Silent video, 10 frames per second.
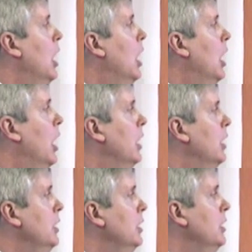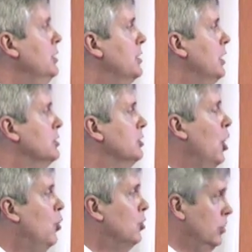Uh, he said it's
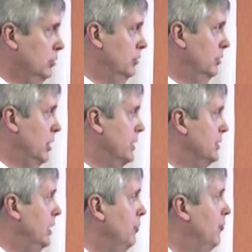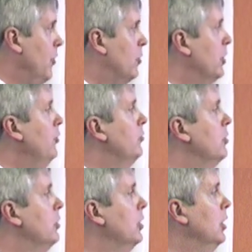local and team focused.
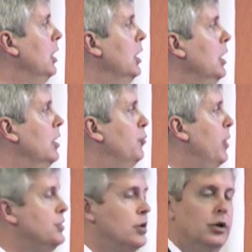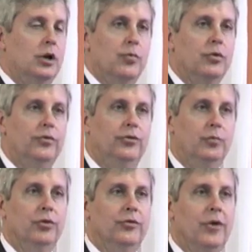It's based on a number of
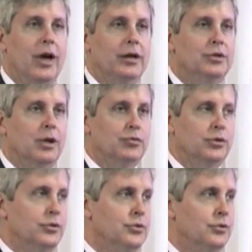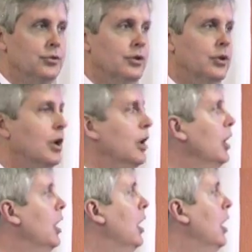simplifying assumptions.
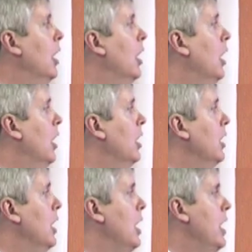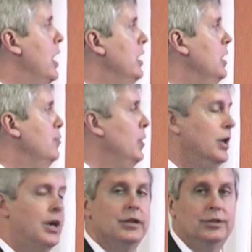Uh, and in many
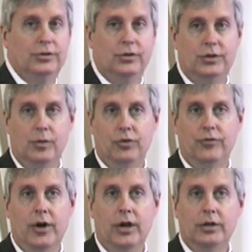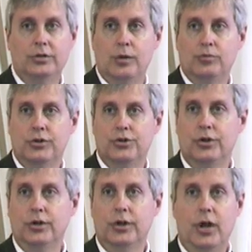cases, those simplifying assumptions are
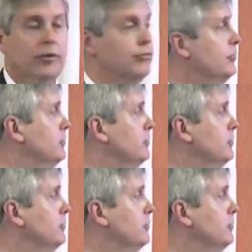good enough.